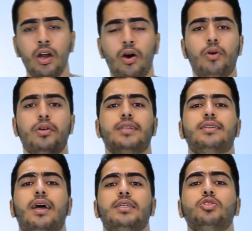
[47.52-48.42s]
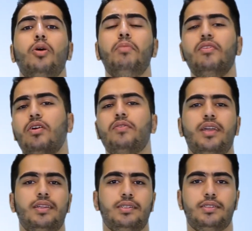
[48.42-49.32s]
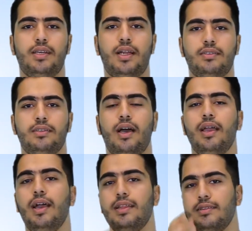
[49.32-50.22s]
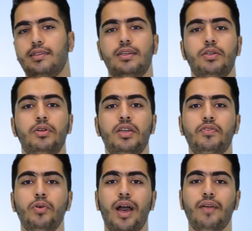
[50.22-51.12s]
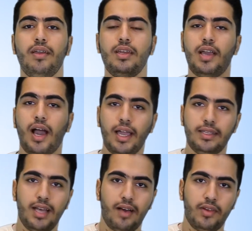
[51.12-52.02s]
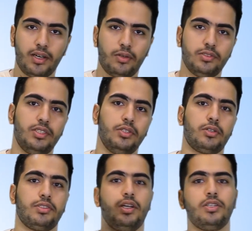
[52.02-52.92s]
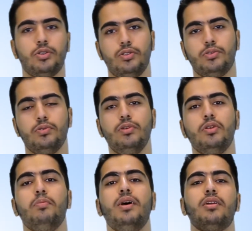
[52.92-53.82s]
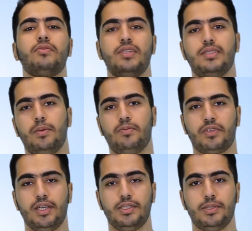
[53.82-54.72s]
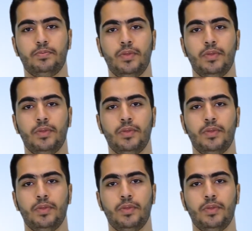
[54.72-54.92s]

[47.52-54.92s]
Alright guys, so before we get started, I gotta tell you, if you have any kind of errors in your search console, you better fix them first.